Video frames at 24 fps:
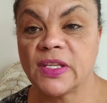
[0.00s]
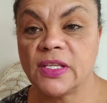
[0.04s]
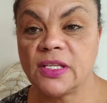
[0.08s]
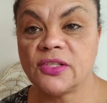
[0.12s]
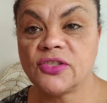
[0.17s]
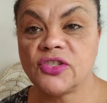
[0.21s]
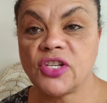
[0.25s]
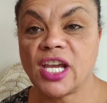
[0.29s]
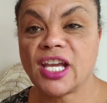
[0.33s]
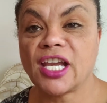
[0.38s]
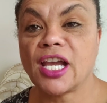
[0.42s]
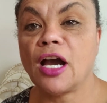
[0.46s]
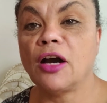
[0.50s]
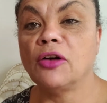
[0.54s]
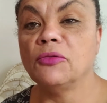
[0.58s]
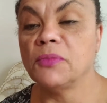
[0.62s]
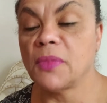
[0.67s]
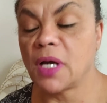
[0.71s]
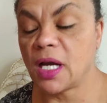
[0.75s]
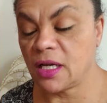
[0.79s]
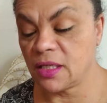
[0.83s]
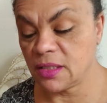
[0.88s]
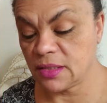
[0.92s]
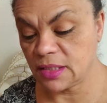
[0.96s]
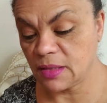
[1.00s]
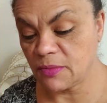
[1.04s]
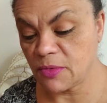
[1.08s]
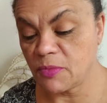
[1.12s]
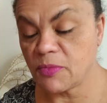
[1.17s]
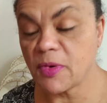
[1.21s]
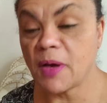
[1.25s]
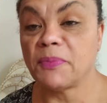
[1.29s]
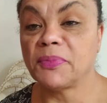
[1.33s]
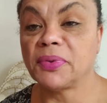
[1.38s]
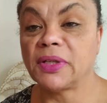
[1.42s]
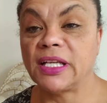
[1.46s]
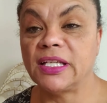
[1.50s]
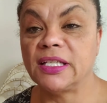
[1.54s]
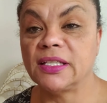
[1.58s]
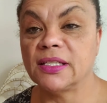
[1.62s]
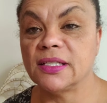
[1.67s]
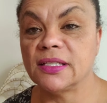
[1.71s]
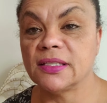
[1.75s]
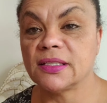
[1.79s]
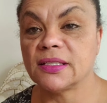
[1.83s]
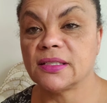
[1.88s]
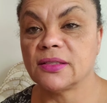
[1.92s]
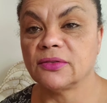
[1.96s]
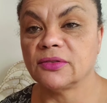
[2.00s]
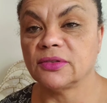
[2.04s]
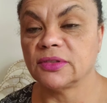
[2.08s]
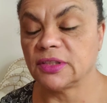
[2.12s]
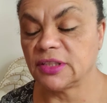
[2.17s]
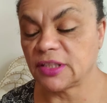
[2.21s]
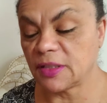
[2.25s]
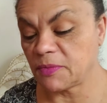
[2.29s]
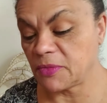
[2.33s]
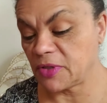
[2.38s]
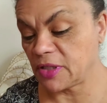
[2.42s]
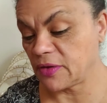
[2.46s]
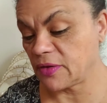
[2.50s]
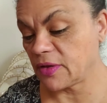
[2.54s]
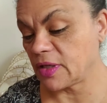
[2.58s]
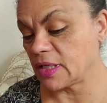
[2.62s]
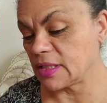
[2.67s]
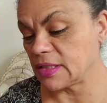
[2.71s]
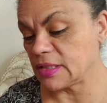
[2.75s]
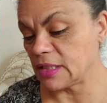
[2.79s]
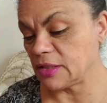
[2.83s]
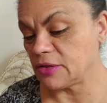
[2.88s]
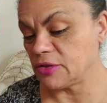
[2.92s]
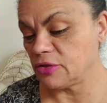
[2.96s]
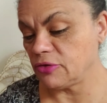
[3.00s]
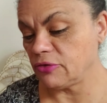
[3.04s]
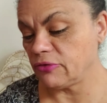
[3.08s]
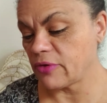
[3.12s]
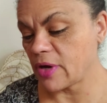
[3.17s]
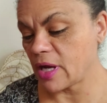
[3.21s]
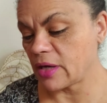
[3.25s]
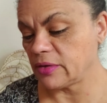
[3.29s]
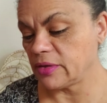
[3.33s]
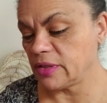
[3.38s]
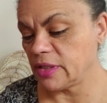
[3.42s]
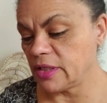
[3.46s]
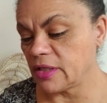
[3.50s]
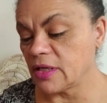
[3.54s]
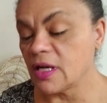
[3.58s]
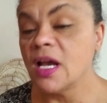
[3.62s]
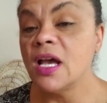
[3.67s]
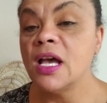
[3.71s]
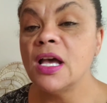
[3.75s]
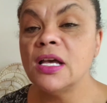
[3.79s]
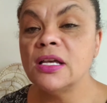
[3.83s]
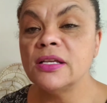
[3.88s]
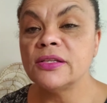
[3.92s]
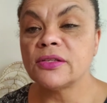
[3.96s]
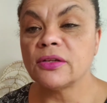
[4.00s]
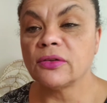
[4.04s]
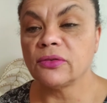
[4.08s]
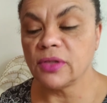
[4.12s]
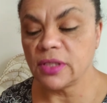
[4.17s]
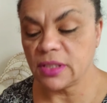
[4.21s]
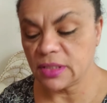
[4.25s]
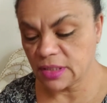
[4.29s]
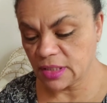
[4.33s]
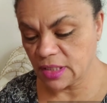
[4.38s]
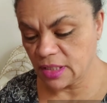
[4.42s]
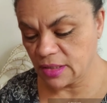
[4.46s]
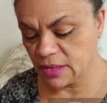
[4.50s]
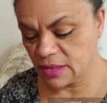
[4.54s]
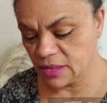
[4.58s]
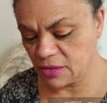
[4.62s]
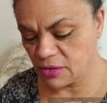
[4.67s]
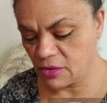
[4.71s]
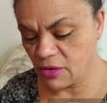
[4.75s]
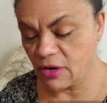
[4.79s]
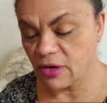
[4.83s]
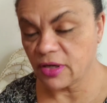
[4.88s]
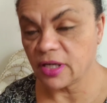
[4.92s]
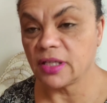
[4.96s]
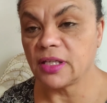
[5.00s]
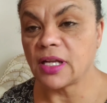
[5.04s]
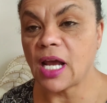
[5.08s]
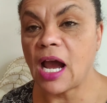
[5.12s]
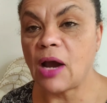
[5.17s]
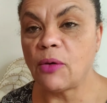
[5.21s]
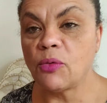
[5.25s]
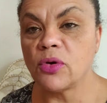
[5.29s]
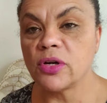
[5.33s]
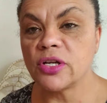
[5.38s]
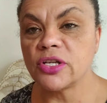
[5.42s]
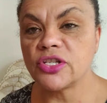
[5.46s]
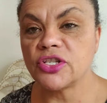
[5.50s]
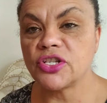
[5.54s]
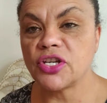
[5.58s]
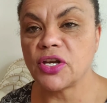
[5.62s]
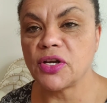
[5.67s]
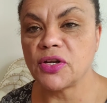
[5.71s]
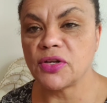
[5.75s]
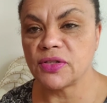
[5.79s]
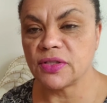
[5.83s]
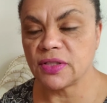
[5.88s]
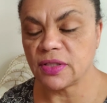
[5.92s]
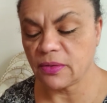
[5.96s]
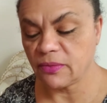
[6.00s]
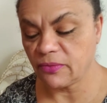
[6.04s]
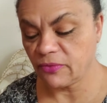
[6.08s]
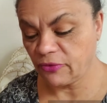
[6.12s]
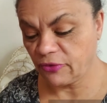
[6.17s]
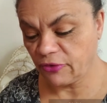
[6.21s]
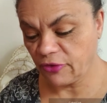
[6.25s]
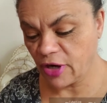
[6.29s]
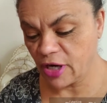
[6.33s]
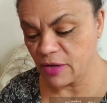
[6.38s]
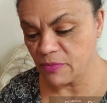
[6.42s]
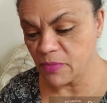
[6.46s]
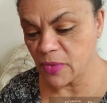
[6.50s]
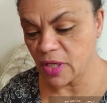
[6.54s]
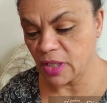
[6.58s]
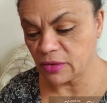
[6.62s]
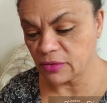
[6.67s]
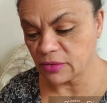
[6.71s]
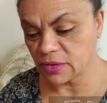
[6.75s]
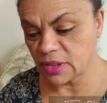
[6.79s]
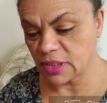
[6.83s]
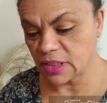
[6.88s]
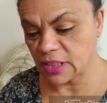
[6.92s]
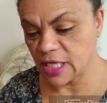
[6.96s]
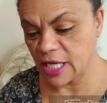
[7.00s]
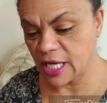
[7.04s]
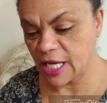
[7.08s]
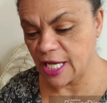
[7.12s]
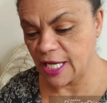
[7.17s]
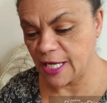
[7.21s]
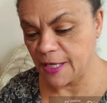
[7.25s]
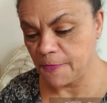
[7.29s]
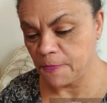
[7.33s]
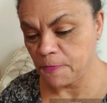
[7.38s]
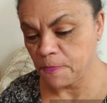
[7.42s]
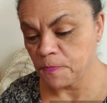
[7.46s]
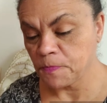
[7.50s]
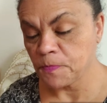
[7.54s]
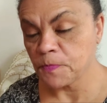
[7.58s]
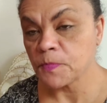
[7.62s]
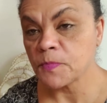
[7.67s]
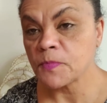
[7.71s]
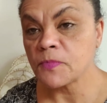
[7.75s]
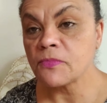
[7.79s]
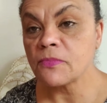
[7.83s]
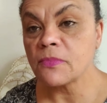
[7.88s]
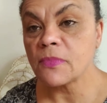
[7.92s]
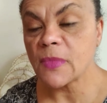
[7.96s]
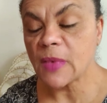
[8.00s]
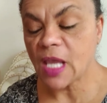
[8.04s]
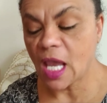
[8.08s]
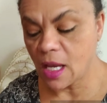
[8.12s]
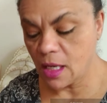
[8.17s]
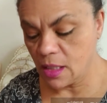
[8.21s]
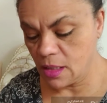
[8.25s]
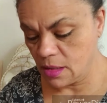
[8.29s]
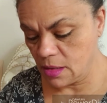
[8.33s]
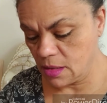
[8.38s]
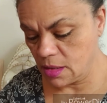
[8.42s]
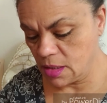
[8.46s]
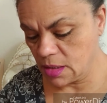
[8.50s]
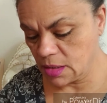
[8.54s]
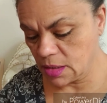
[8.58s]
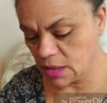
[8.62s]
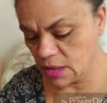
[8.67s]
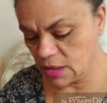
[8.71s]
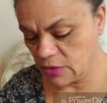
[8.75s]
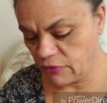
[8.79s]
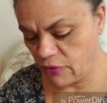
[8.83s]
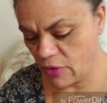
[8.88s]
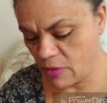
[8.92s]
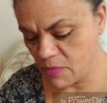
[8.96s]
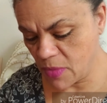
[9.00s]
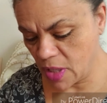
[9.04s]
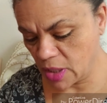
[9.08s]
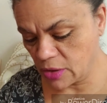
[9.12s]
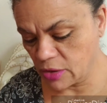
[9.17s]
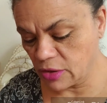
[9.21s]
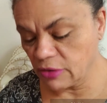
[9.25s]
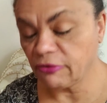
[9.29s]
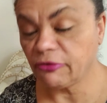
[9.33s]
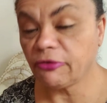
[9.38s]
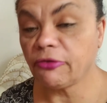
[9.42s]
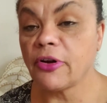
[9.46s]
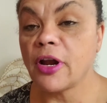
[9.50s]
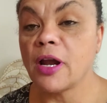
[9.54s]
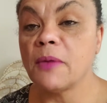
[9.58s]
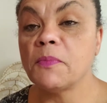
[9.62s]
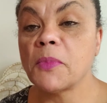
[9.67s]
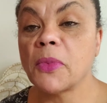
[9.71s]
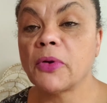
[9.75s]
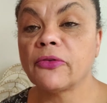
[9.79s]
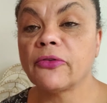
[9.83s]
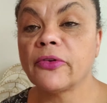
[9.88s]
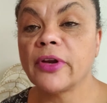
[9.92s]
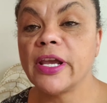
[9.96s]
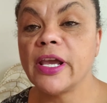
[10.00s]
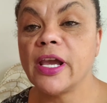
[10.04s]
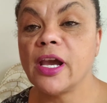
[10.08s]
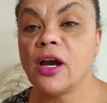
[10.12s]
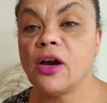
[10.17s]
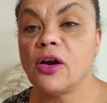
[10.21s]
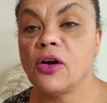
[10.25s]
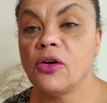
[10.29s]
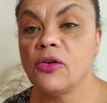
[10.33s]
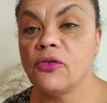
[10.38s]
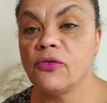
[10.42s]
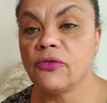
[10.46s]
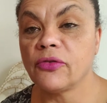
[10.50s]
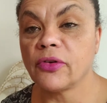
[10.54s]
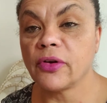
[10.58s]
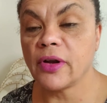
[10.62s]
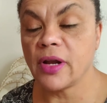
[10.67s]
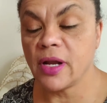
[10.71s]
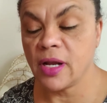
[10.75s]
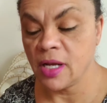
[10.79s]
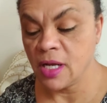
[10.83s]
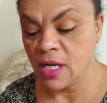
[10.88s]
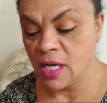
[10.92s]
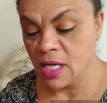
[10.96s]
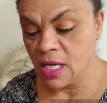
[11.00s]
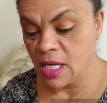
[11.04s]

just check out some of my playlists on some of the things I do around here. So let's get started. I want to share some friend mail today. And this is from my good friend Maria over